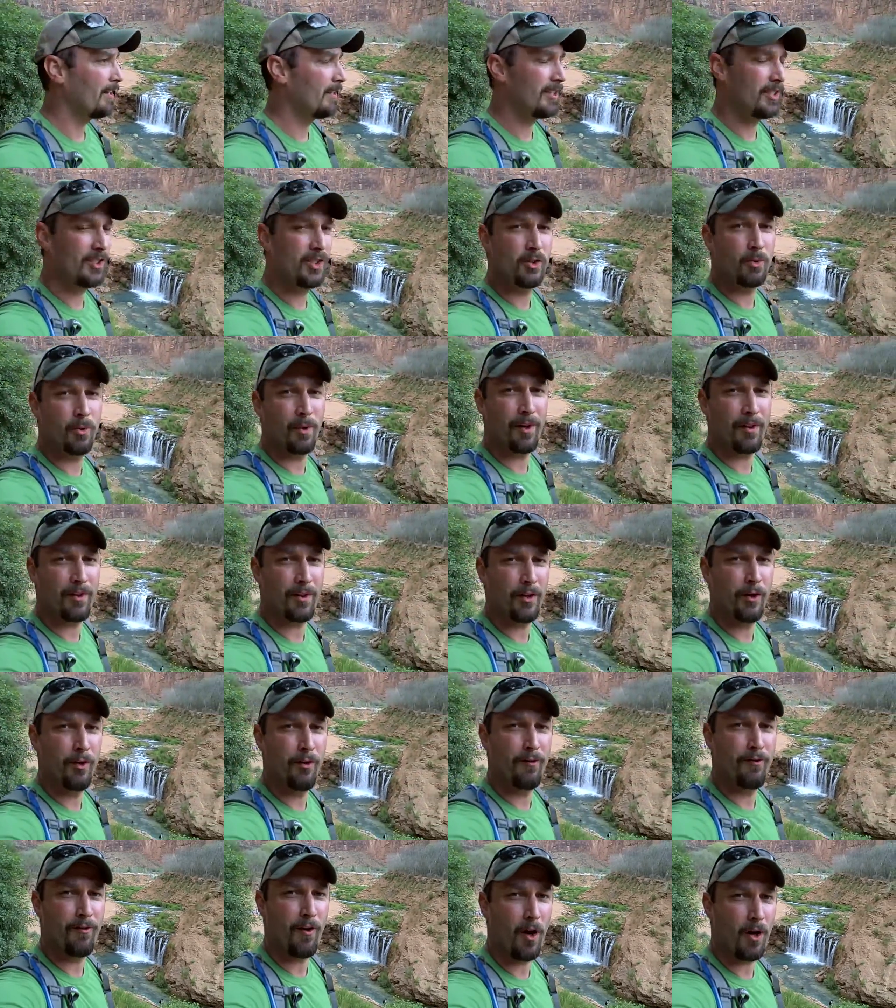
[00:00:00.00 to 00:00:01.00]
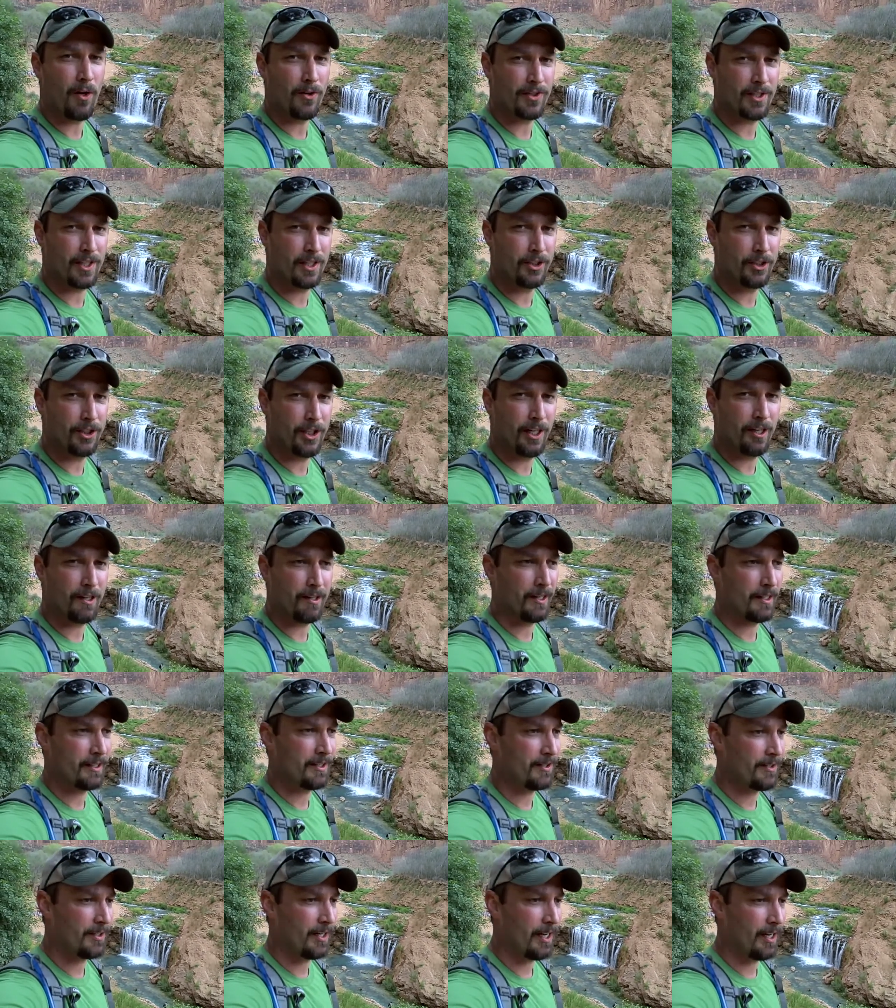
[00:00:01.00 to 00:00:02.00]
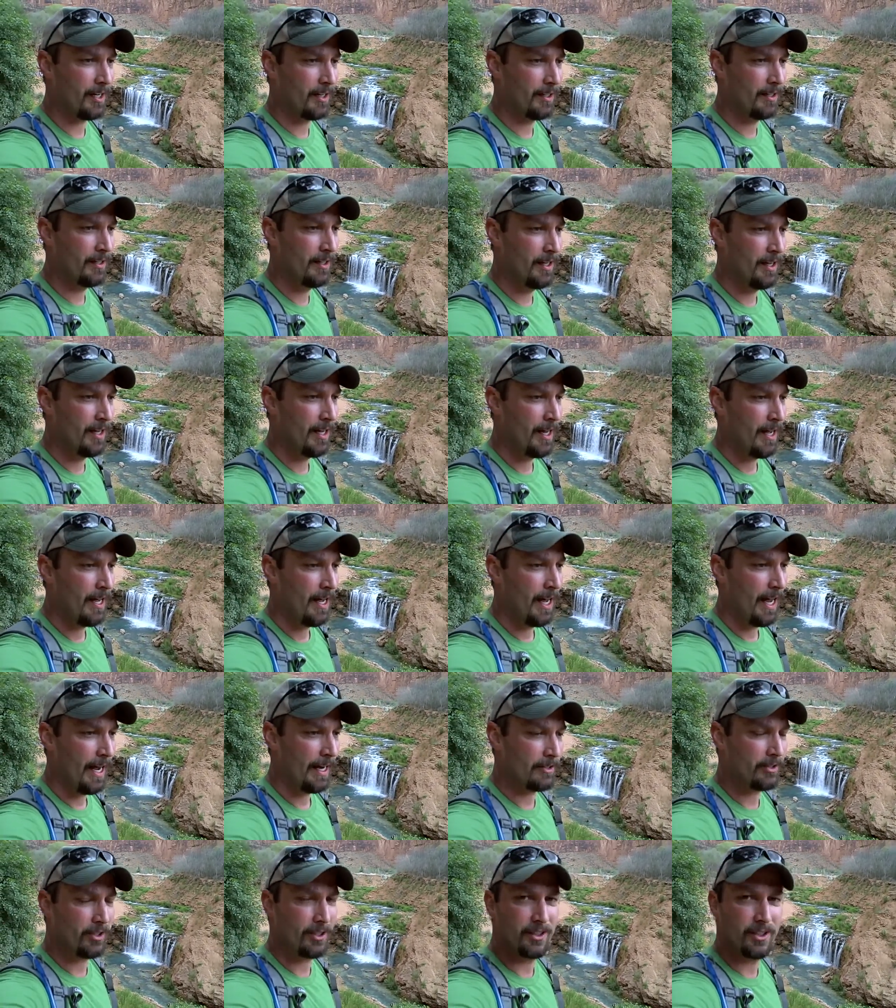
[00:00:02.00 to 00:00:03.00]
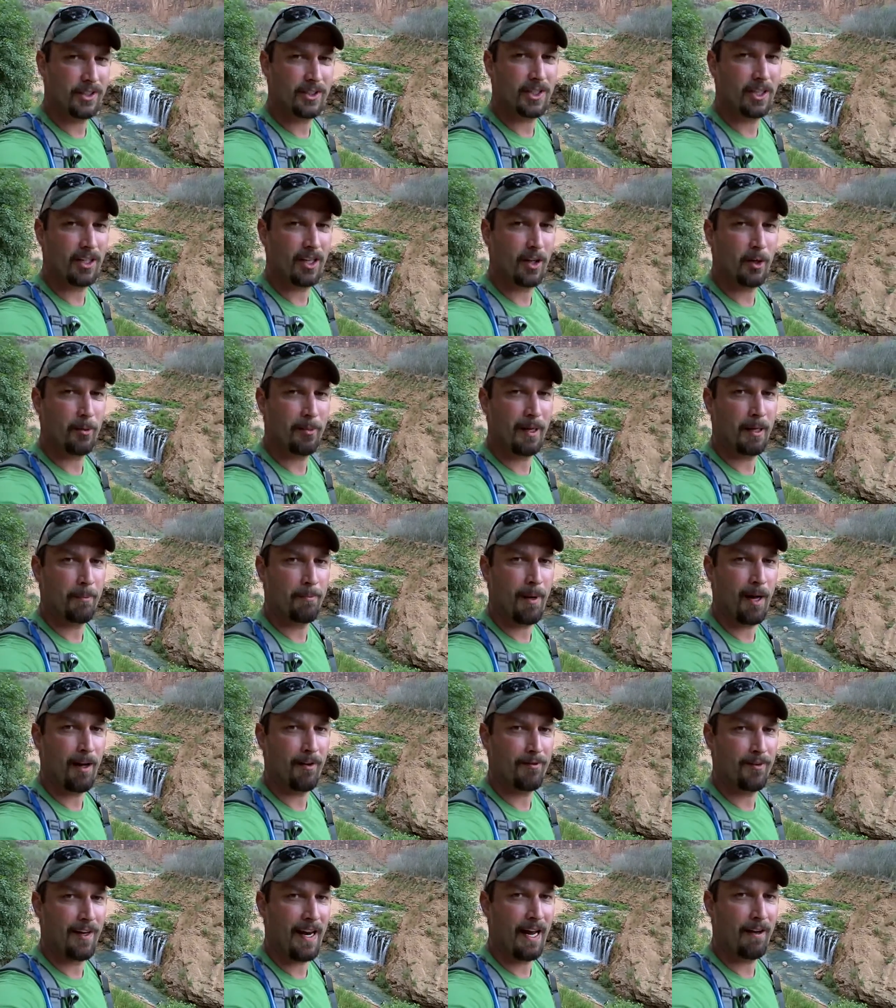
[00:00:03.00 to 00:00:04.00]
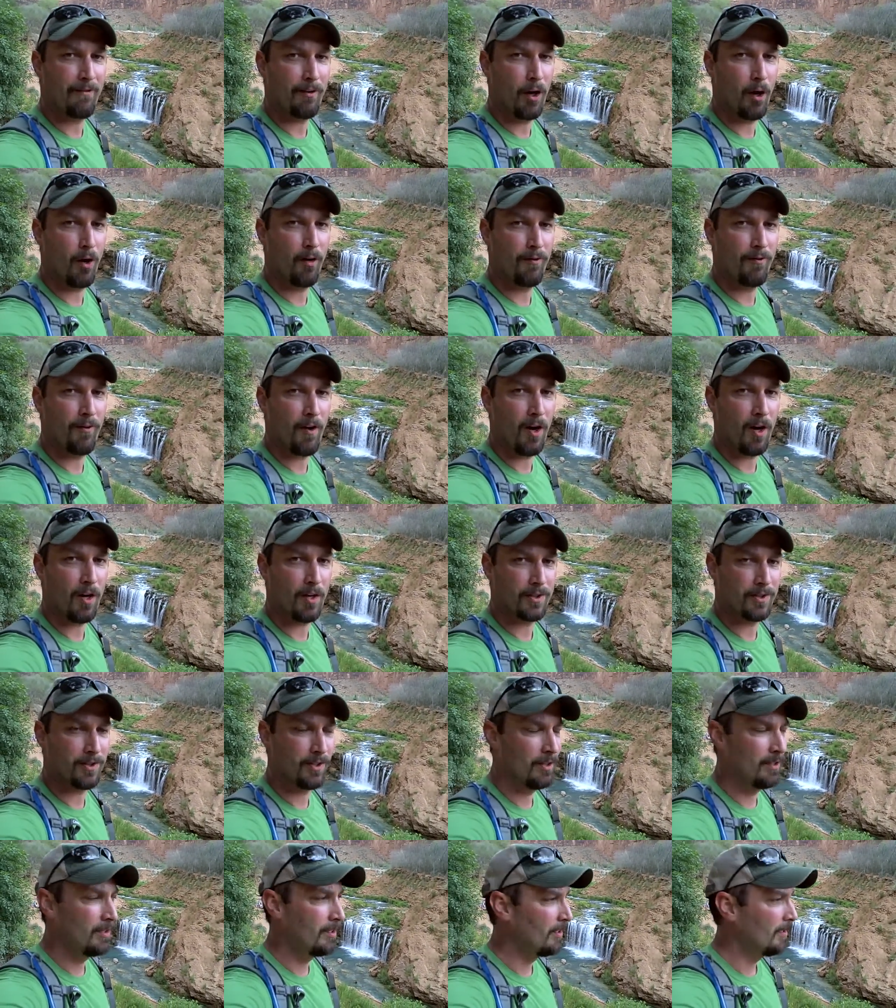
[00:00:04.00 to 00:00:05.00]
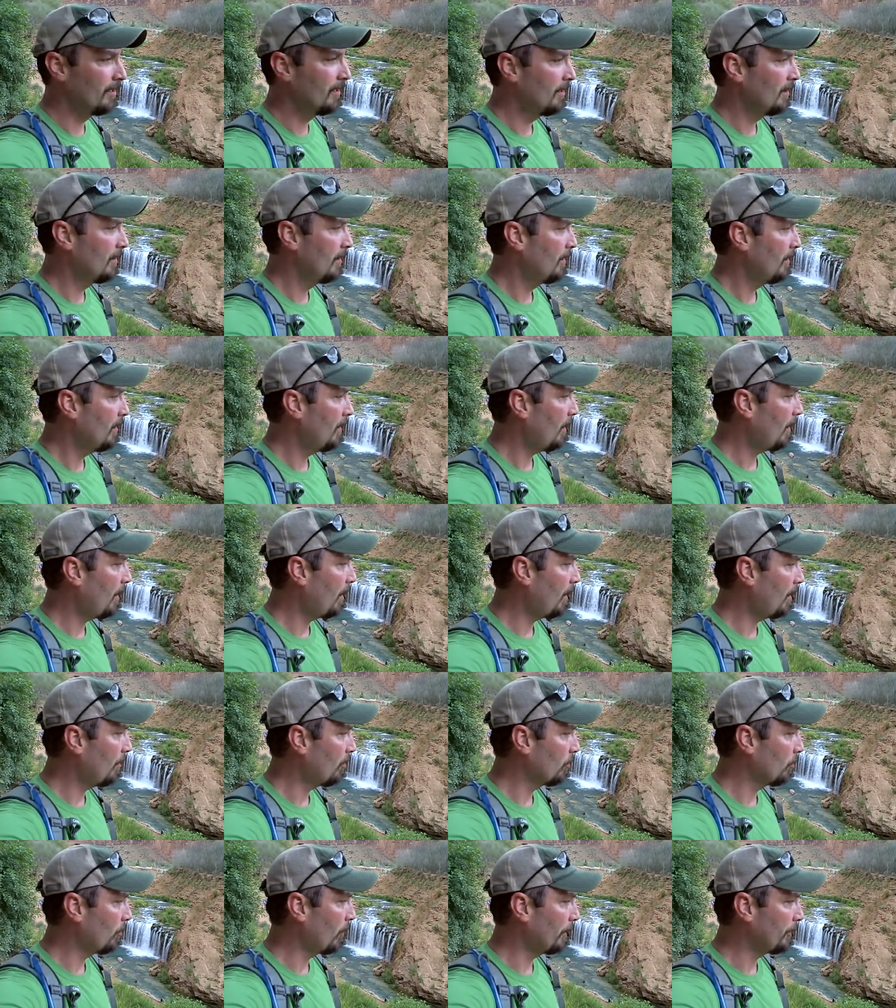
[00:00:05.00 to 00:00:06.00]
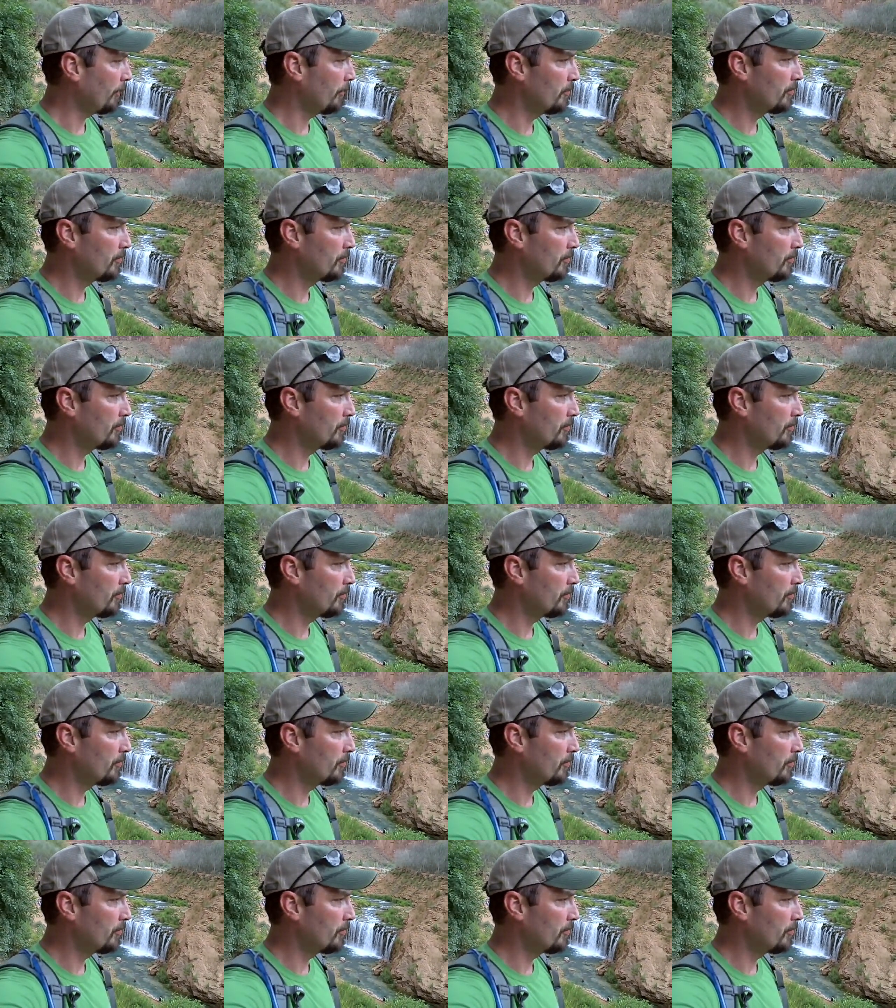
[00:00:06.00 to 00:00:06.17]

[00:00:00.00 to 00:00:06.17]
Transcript: this is one of the new falls this year. It's actually just a little bit above Navajo Falls. what